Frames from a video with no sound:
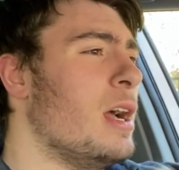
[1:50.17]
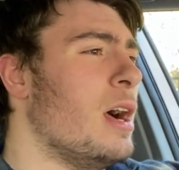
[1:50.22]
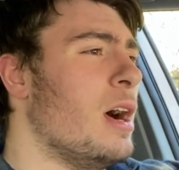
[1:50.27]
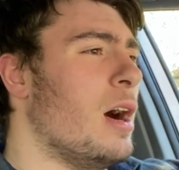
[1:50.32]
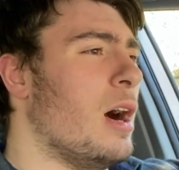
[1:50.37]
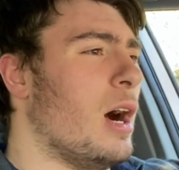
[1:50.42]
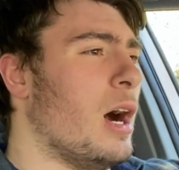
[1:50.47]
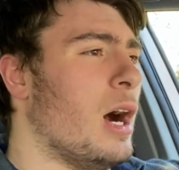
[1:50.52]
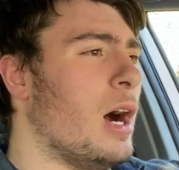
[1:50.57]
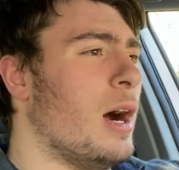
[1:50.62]

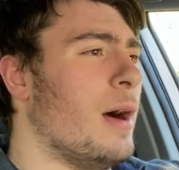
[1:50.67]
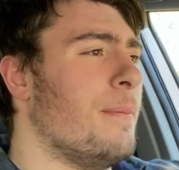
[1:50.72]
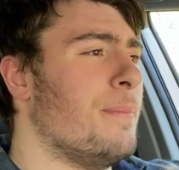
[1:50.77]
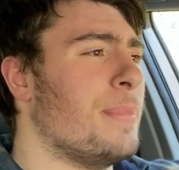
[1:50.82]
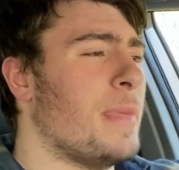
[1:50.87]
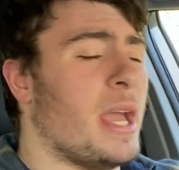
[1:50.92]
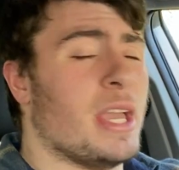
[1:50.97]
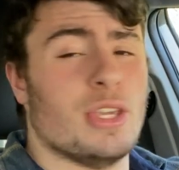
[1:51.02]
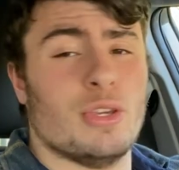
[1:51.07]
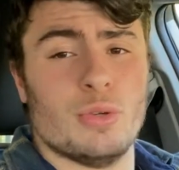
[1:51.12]

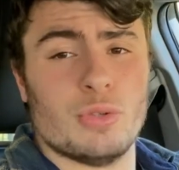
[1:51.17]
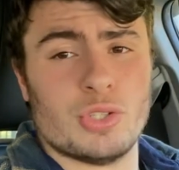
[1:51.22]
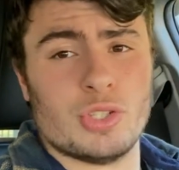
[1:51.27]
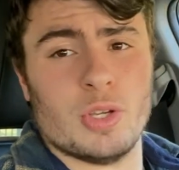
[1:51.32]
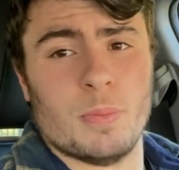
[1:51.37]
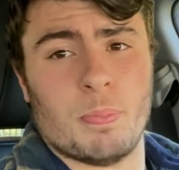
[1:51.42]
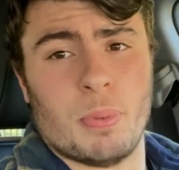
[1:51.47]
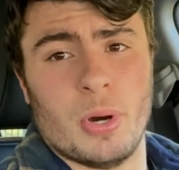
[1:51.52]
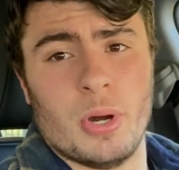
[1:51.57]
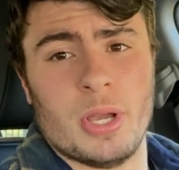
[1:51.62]
I used
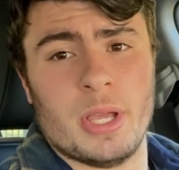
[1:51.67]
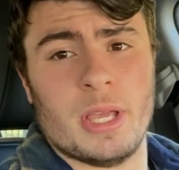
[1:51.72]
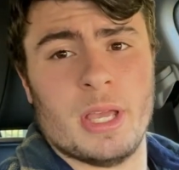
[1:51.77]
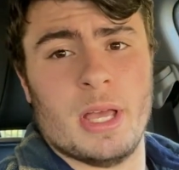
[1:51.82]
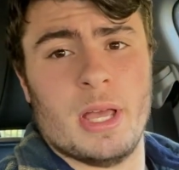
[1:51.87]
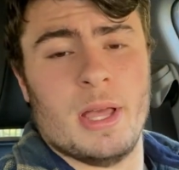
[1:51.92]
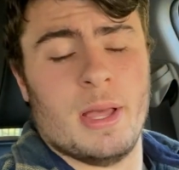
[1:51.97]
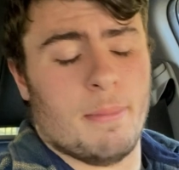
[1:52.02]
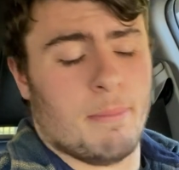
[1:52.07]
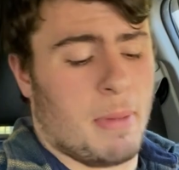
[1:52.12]
to put
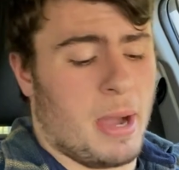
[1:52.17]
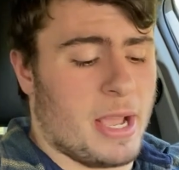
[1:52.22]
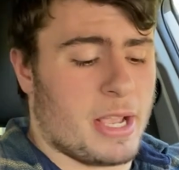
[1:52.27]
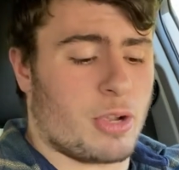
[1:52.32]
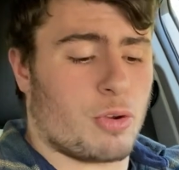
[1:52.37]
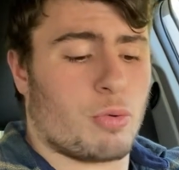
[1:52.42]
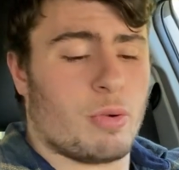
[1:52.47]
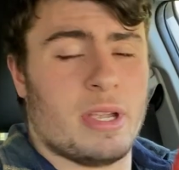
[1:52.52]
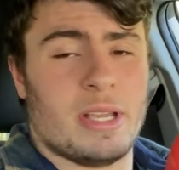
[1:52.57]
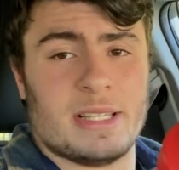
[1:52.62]
my
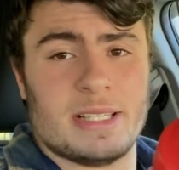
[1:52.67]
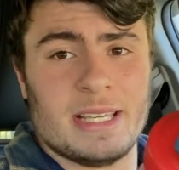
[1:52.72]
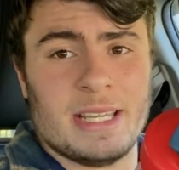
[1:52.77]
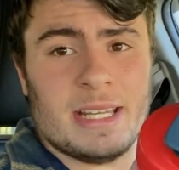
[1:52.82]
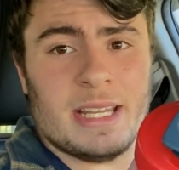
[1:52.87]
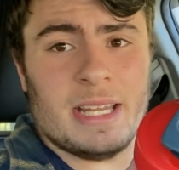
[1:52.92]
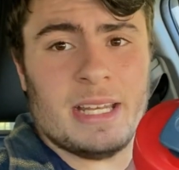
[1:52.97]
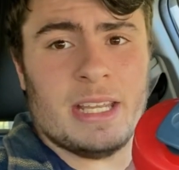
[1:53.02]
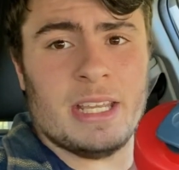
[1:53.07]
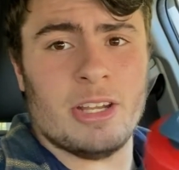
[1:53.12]

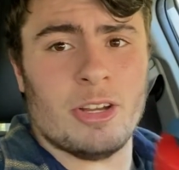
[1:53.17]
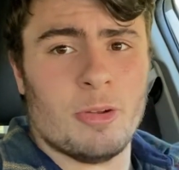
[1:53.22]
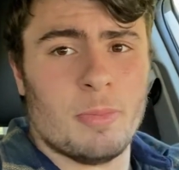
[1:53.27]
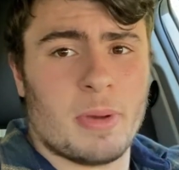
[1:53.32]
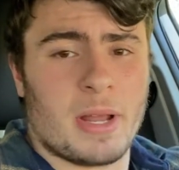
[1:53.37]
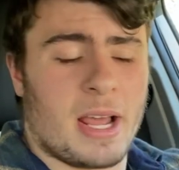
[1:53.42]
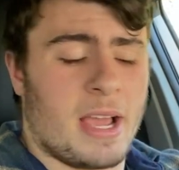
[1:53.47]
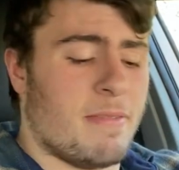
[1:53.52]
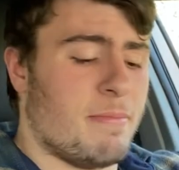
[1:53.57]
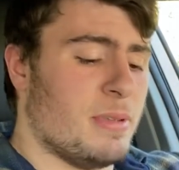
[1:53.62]
creatine in here,
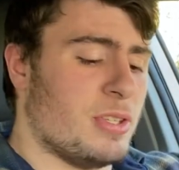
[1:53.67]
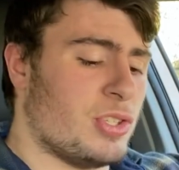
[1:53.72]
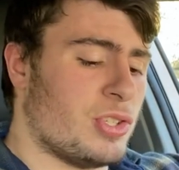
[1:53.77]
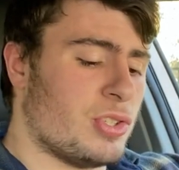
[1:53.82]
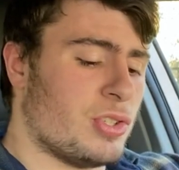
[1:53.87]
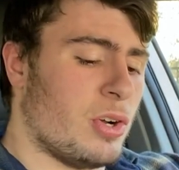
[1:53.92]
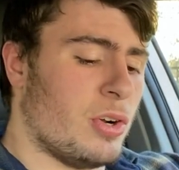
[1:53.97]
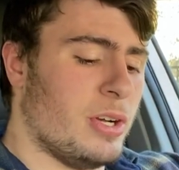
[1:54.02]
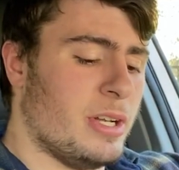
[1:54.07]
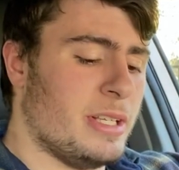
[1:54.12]
but I've been
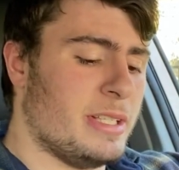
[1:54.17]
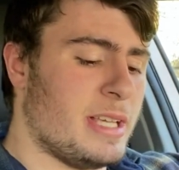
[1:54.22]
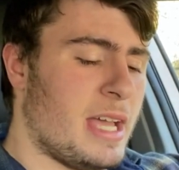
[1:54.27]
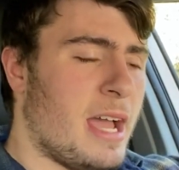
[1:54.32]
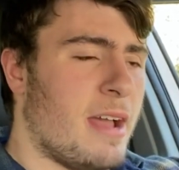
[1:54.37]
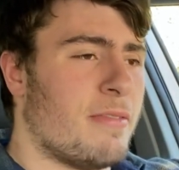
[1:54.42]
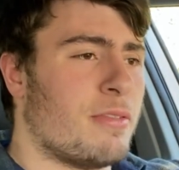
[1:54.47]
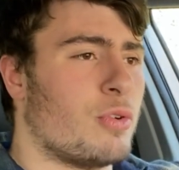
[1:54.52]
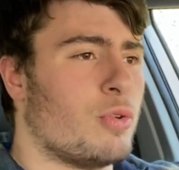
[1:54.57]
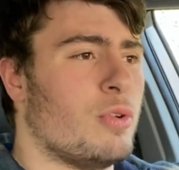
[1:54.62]
starting to
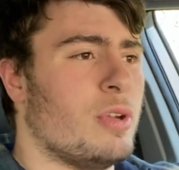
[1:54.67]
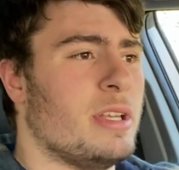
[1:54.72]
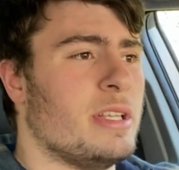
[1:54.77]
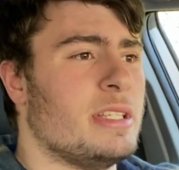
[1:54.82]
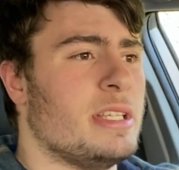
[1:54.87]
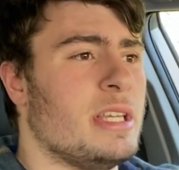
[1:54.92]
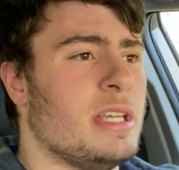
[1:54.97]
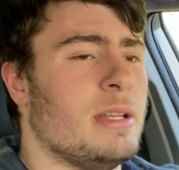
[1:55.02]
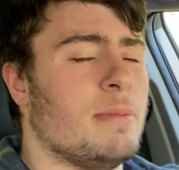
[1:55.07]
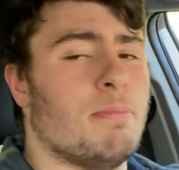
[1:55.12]
have
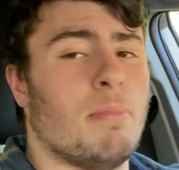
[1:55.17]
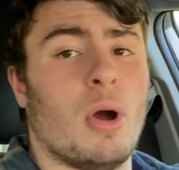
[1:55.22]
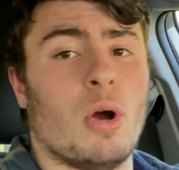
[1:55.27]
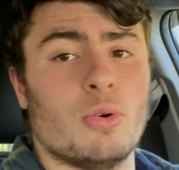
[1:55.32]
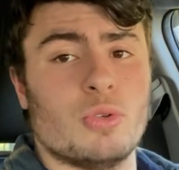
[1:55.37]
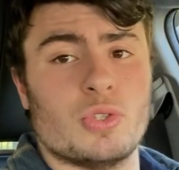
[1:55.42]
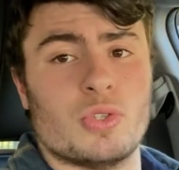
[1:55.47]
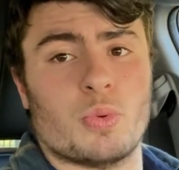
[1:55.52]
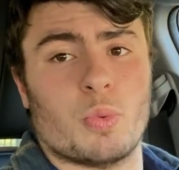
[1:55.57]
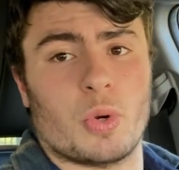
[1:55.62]
creatine
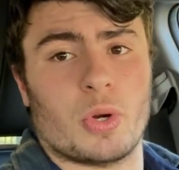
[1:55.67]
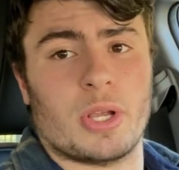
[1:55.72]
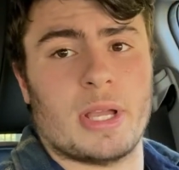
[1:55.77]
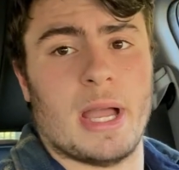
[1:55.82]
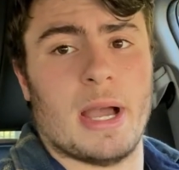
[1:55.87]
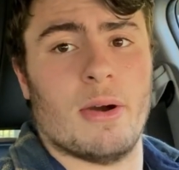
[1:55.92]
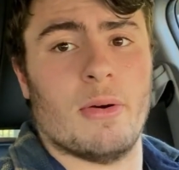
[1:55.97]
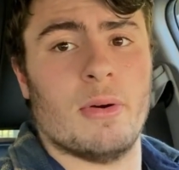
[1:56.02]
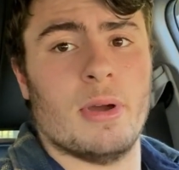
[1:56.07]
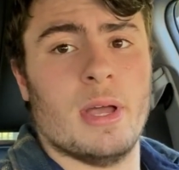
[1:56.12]

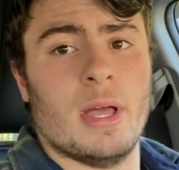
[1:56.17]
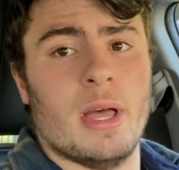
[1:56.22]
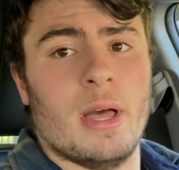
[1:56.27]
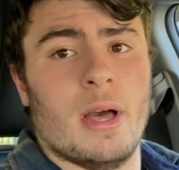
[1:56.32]
post-workout